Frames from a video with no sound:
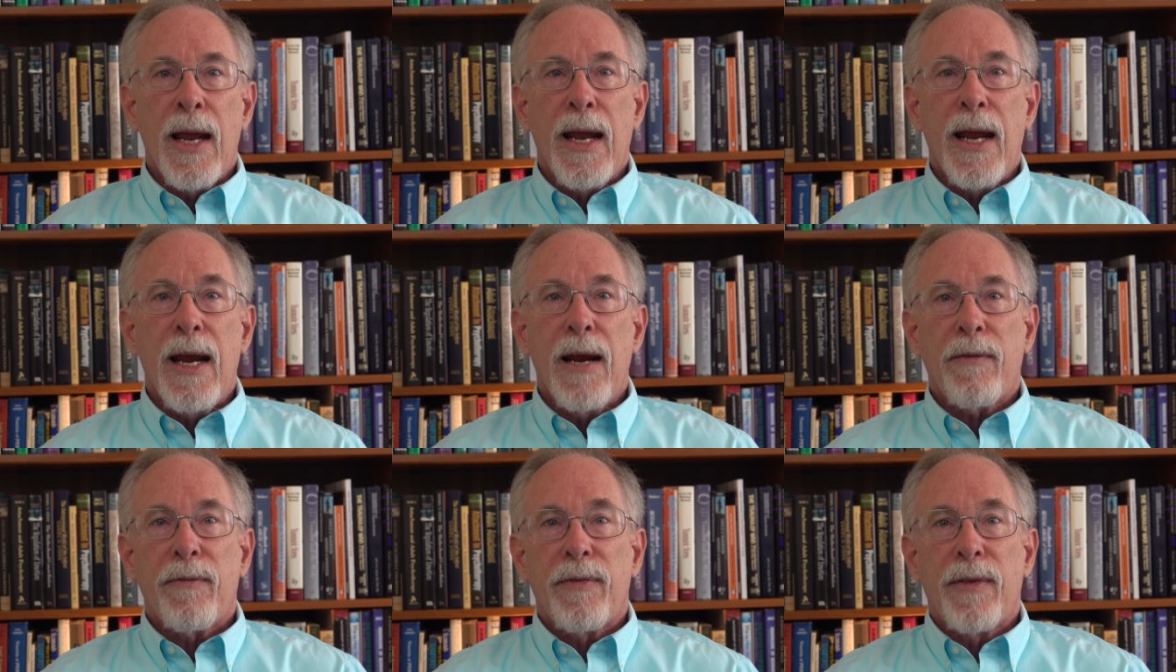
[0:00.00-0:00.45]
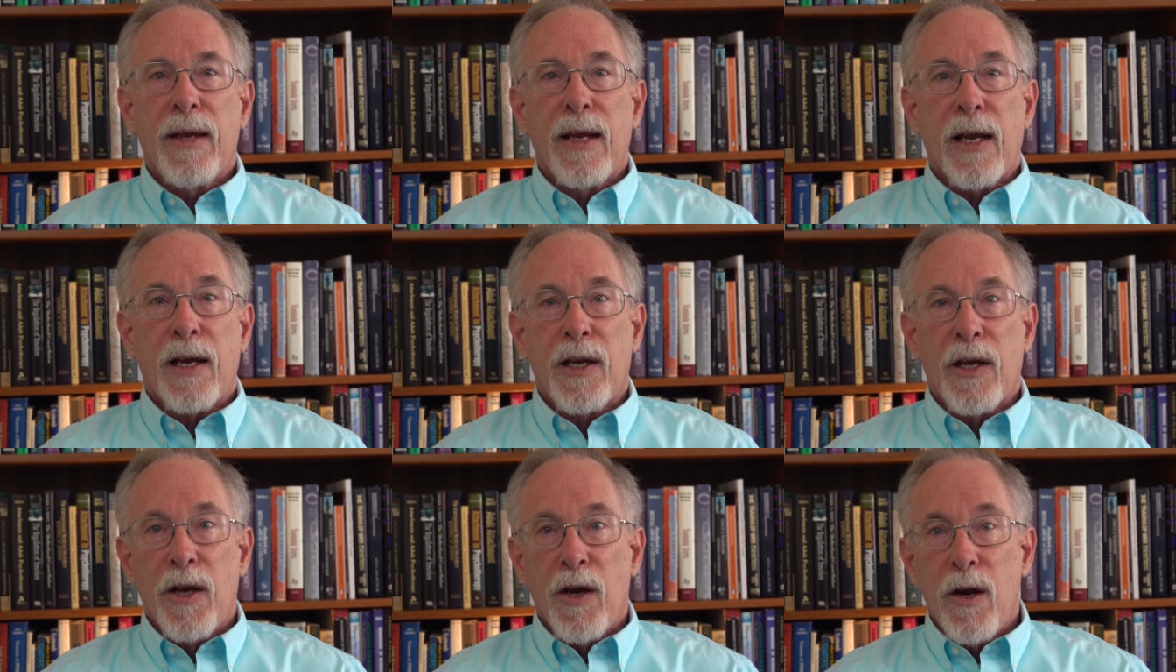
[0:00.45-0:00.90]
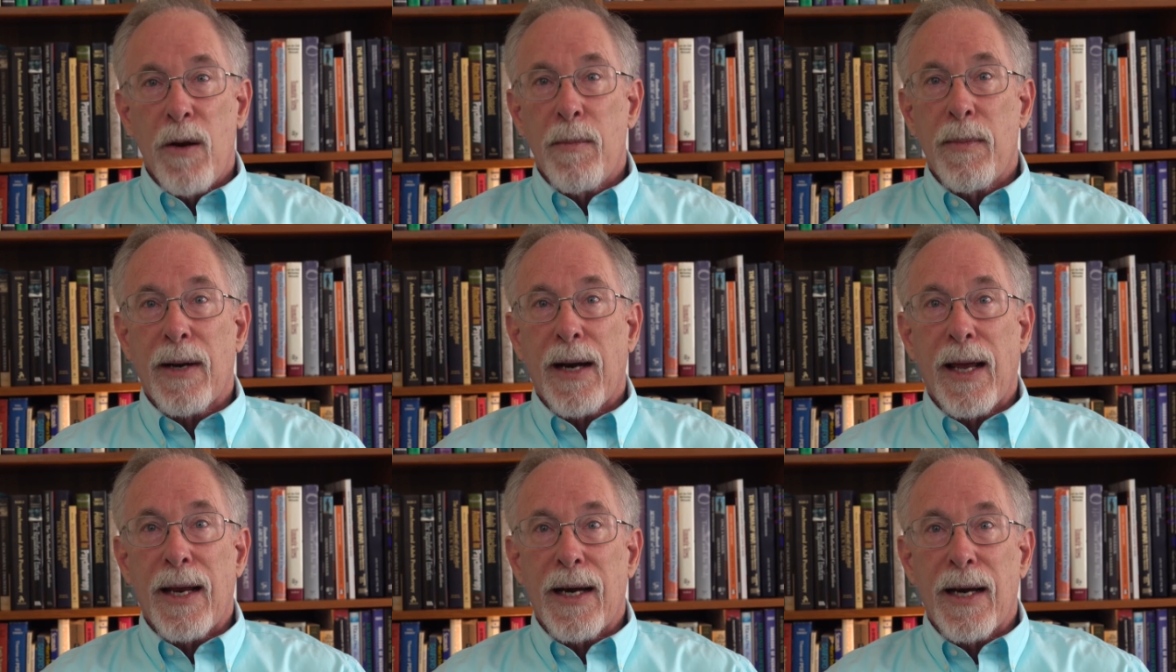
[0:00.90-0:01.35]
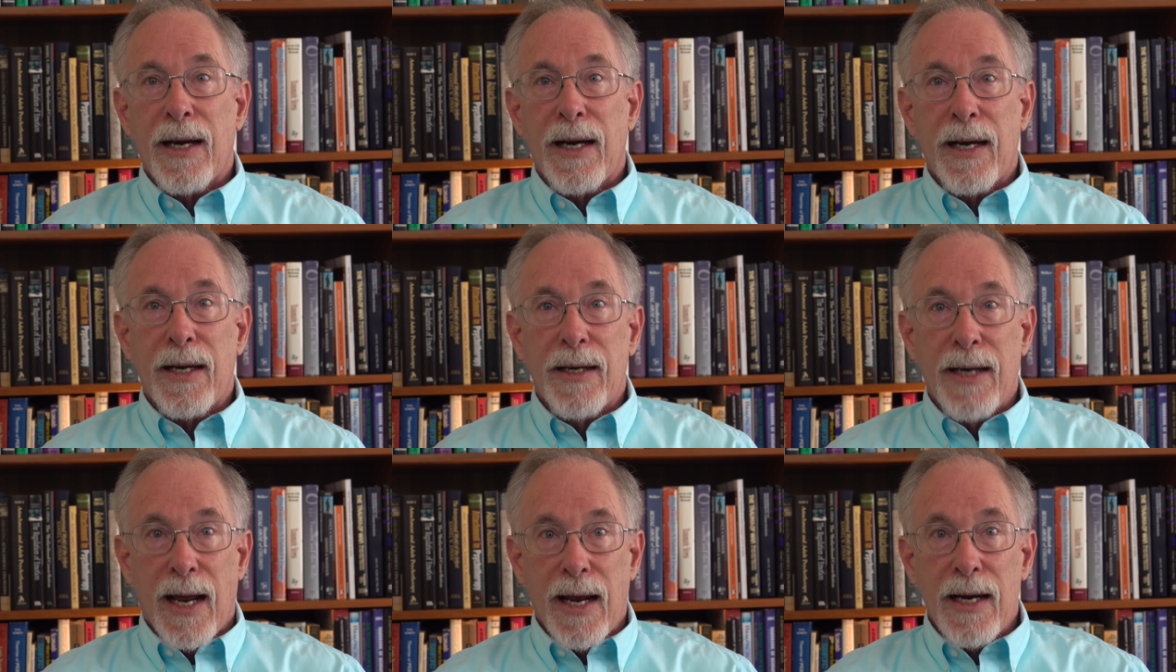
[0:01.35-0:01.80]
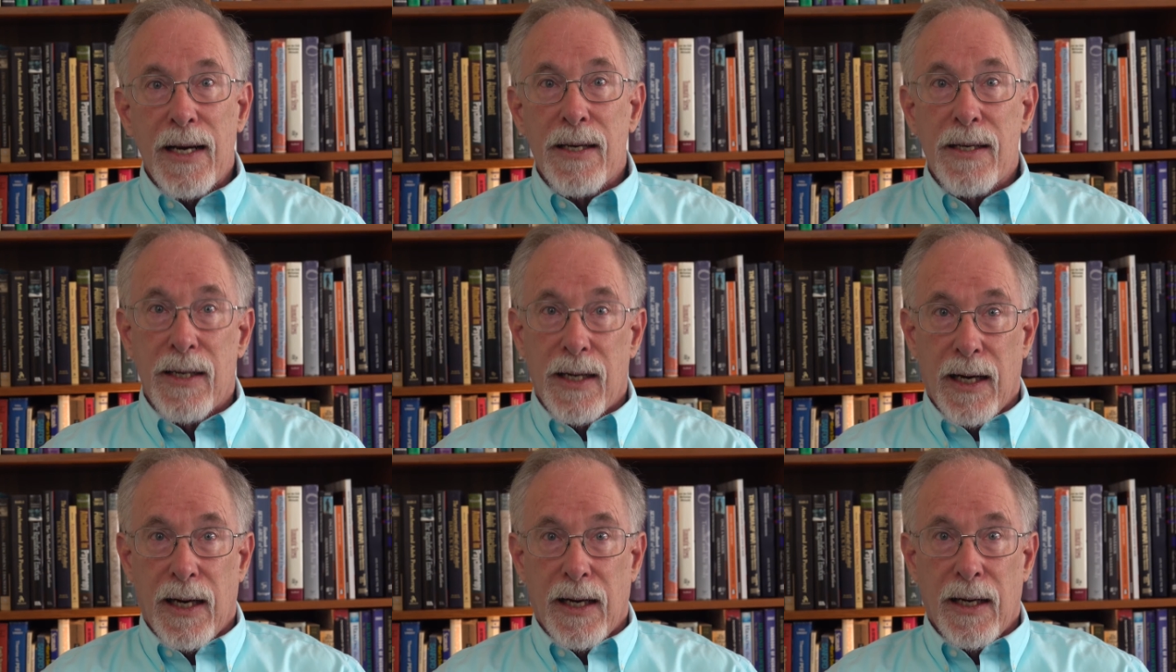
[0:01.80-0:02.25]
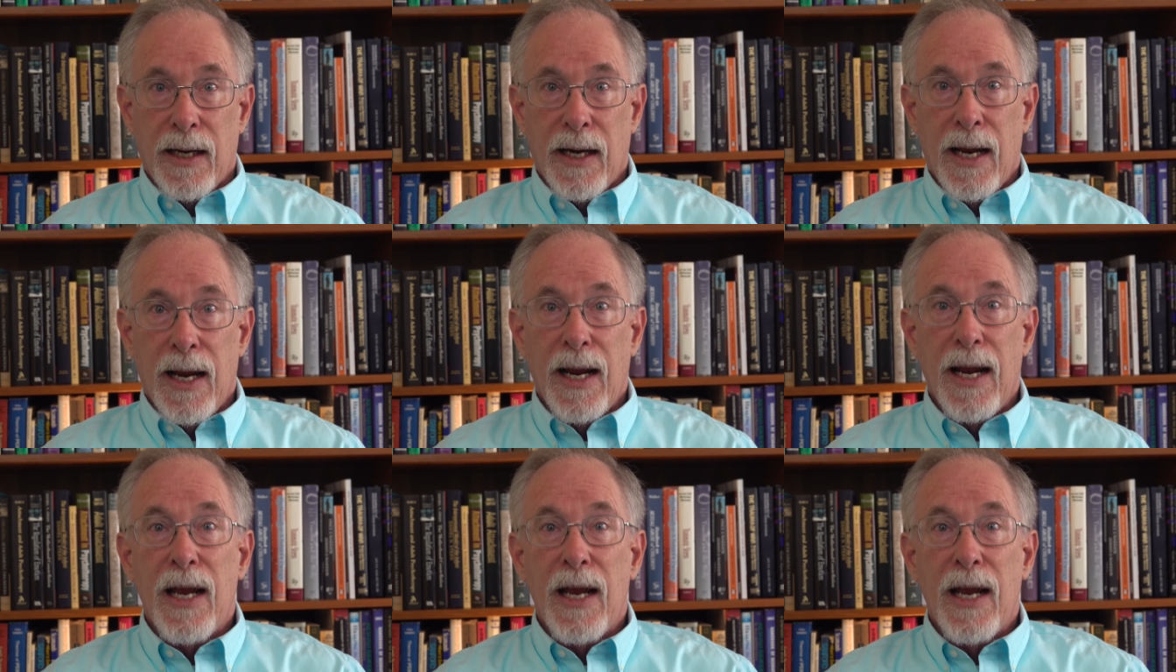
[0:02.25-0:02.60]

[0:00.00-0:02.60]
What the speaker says: If the accumulated adenosine